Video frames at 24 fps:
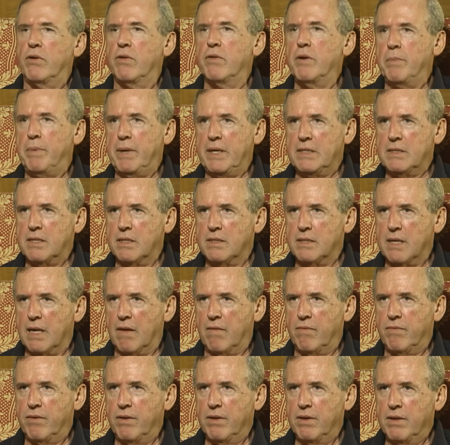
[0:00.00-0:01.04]
repeats
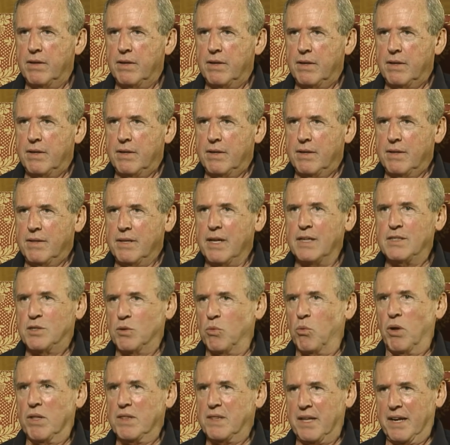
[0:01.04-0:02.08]
itself. That's the
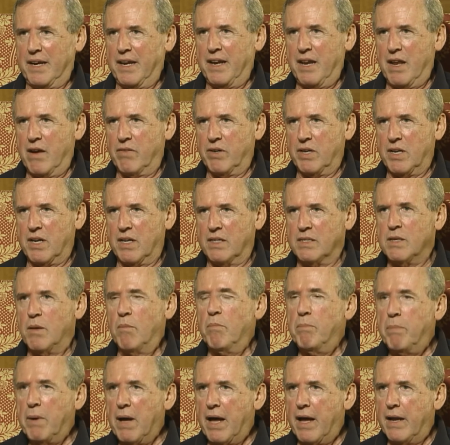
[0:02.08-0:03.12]
one thing it never does.
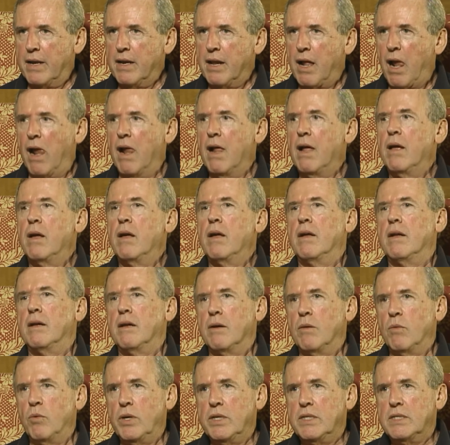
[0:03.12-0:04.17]
But
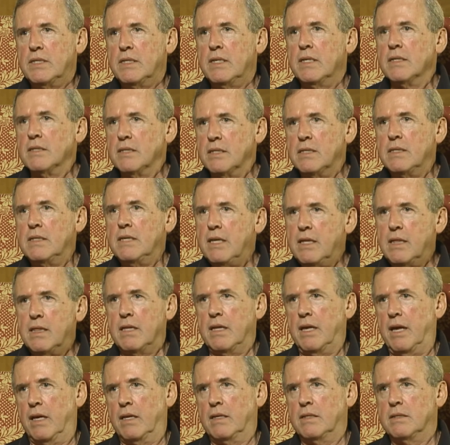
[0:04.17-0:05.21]
we still see
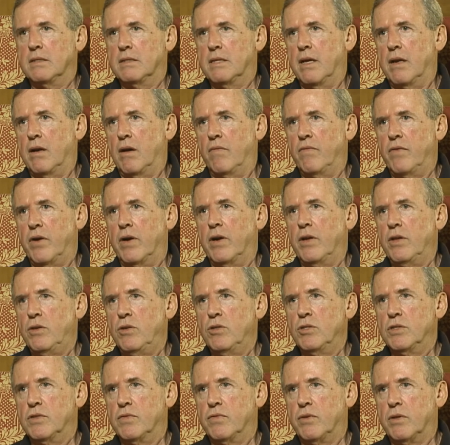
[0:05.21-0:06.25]
things that are very
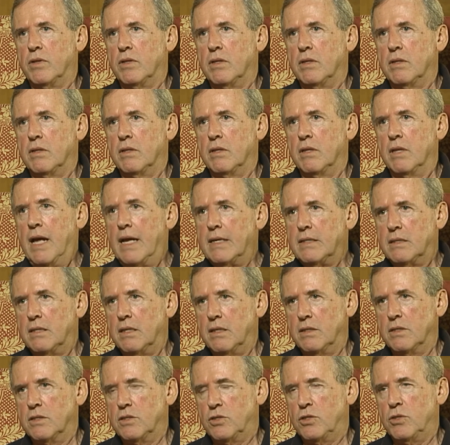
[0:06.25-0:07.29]
useful
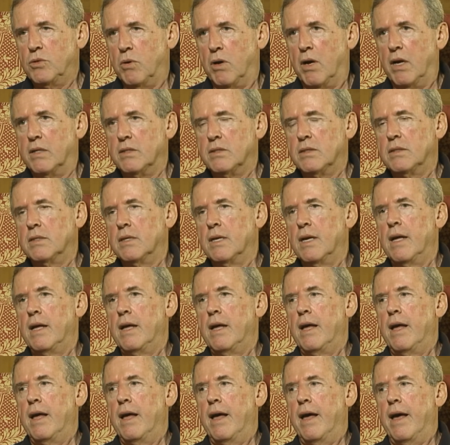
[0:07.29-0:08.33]
lessons to us.
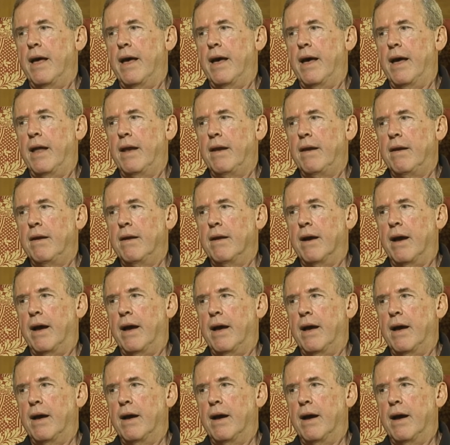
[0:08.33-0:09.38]
And
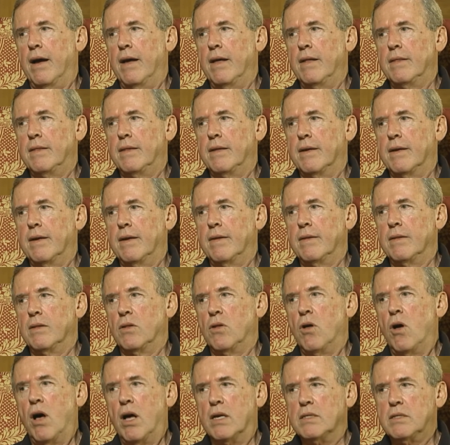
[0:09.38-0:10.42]
uh, the
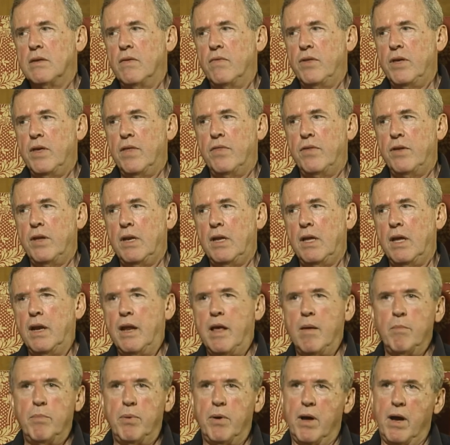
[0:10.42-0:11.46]
loss of the Athenian
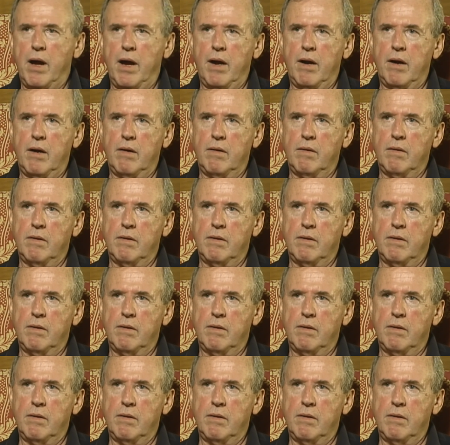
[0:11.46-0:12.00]
Empire,